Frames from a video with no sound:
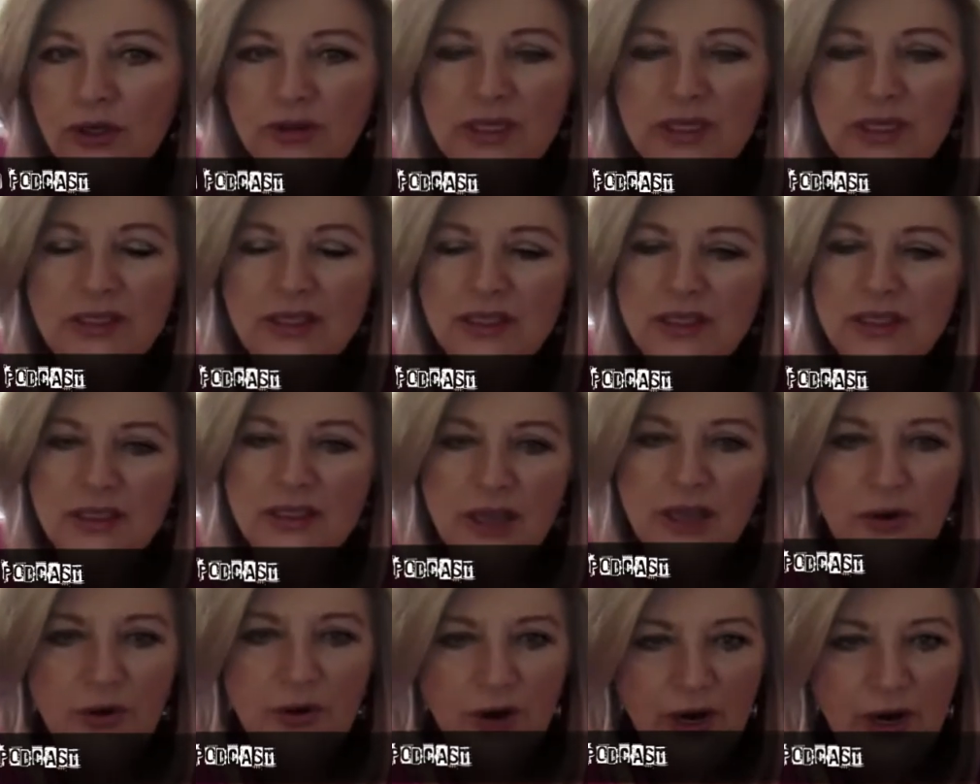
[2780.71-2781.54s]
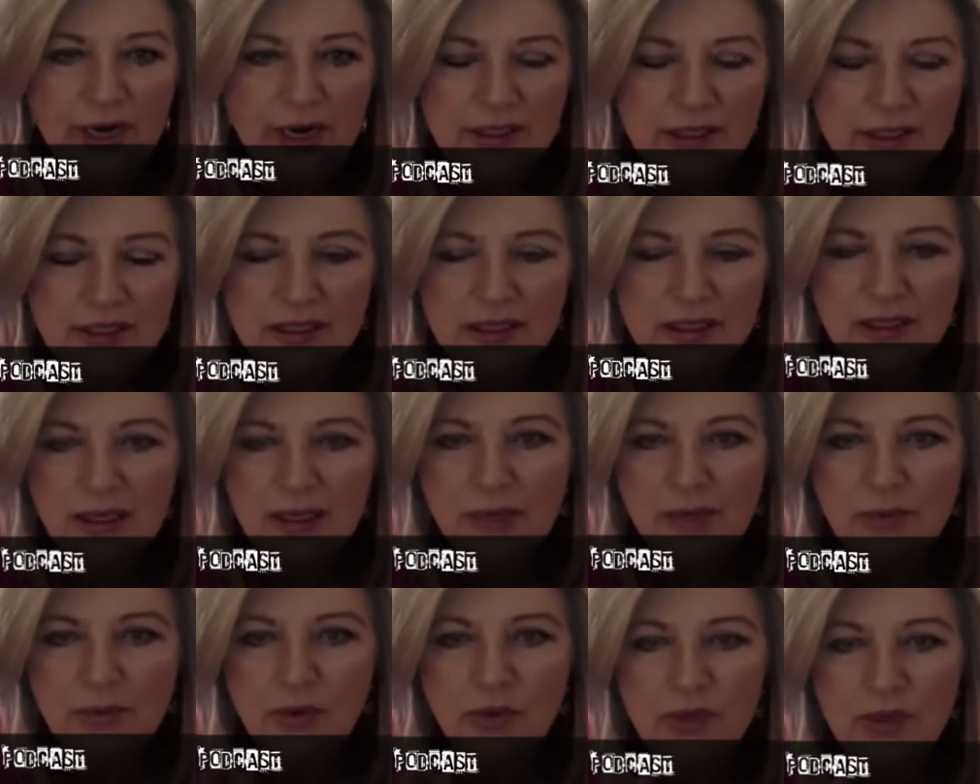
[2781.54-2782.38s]
this is so crazy,
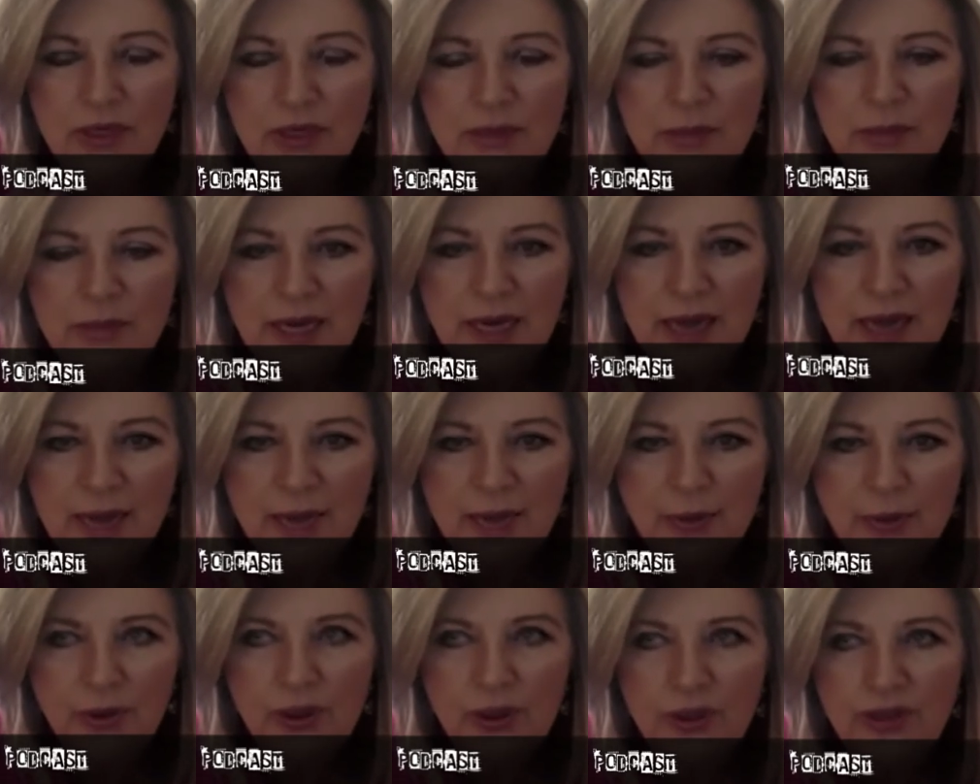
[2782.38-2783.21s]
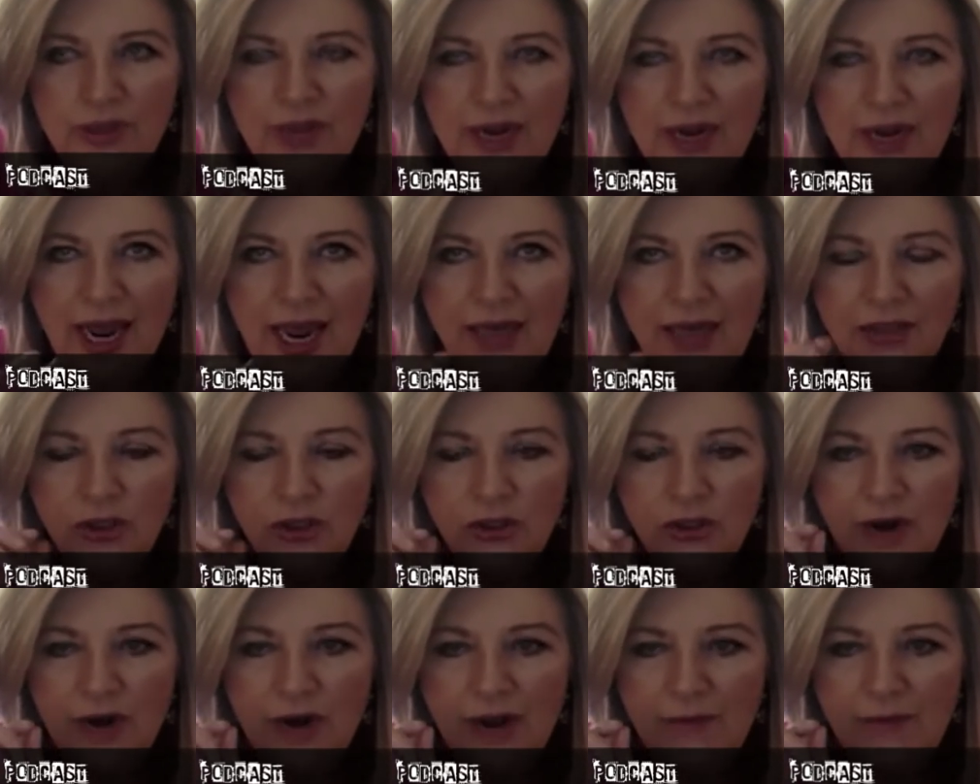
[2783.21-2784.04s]
Samuel, in my neighborhood that I had to
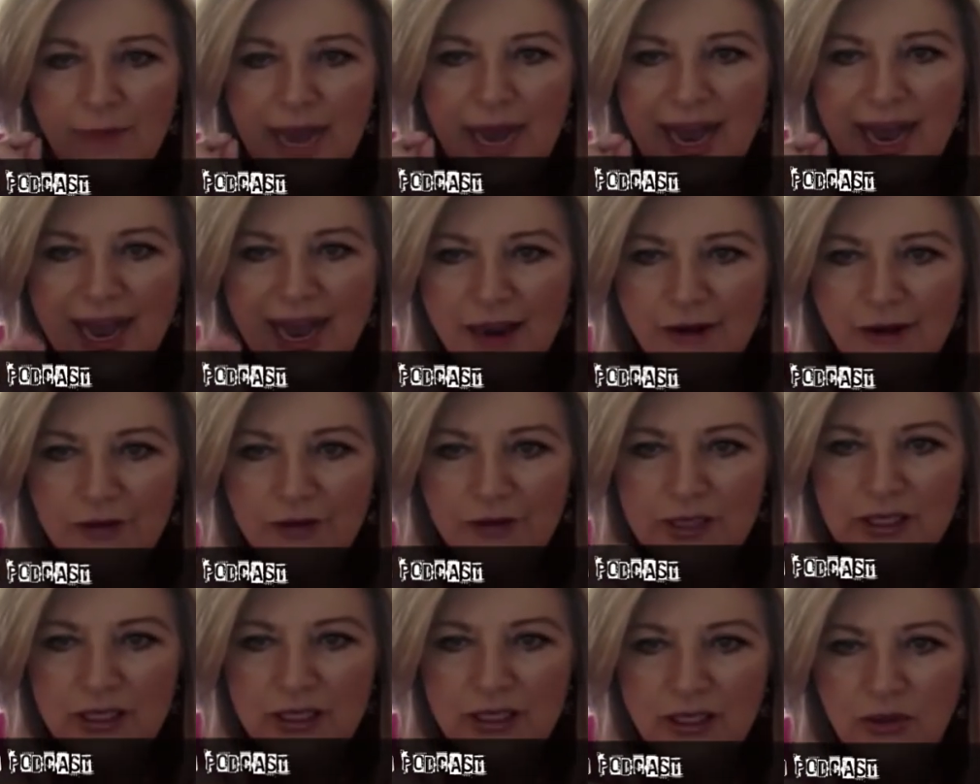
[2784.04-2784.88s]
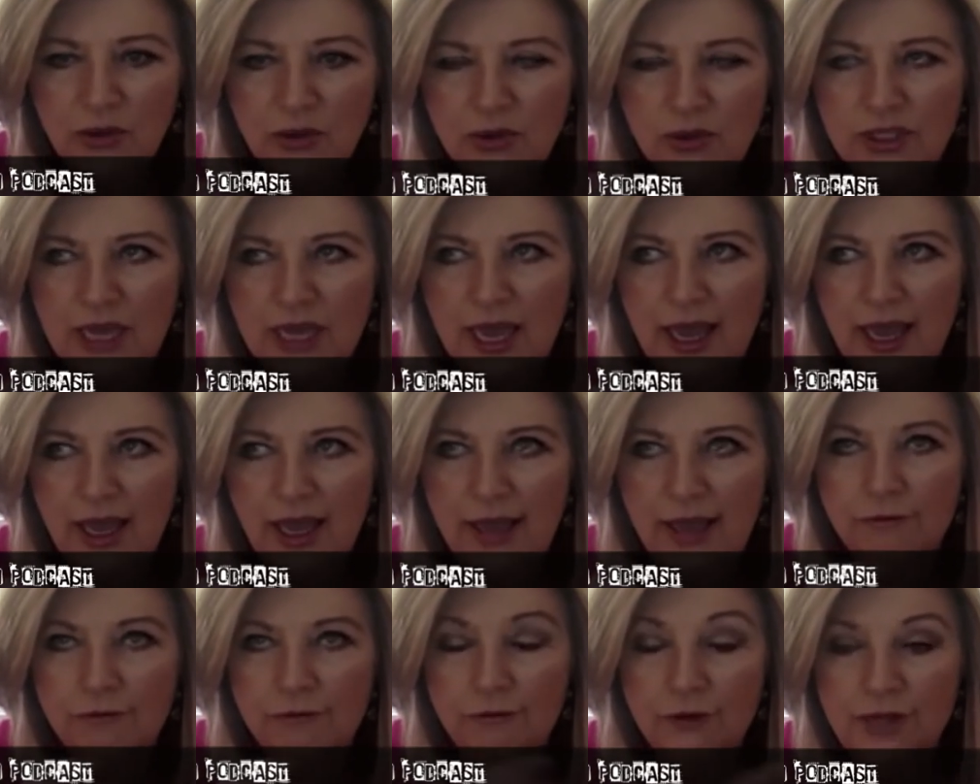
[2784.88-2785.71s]
drive by every single
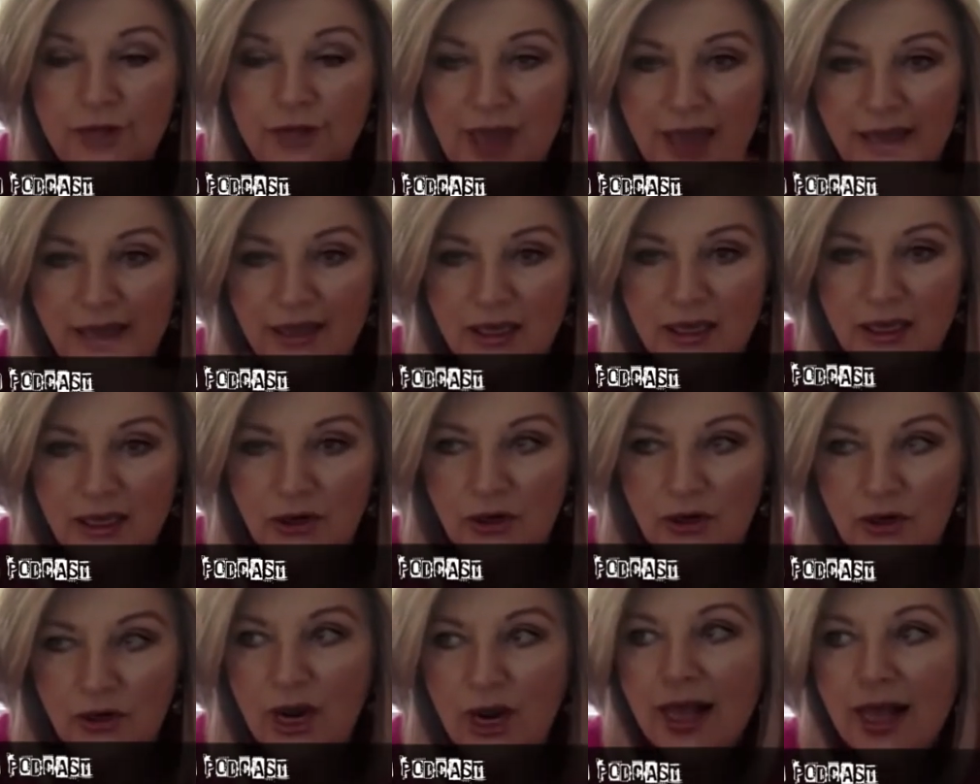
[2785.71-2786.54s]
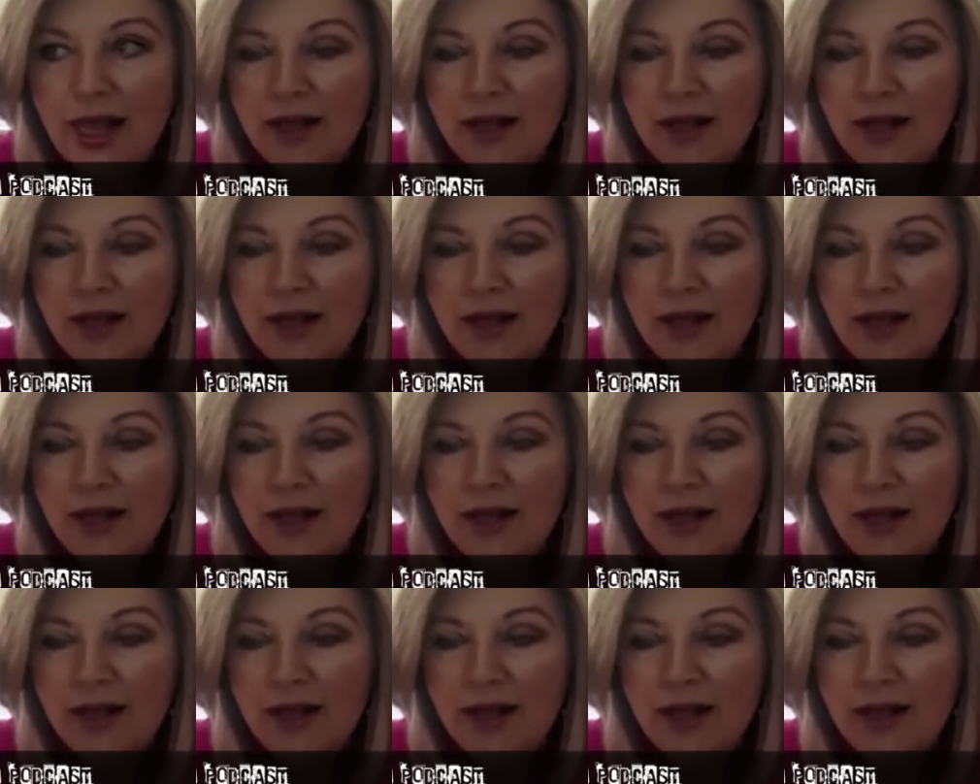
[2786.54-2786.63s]
day for that year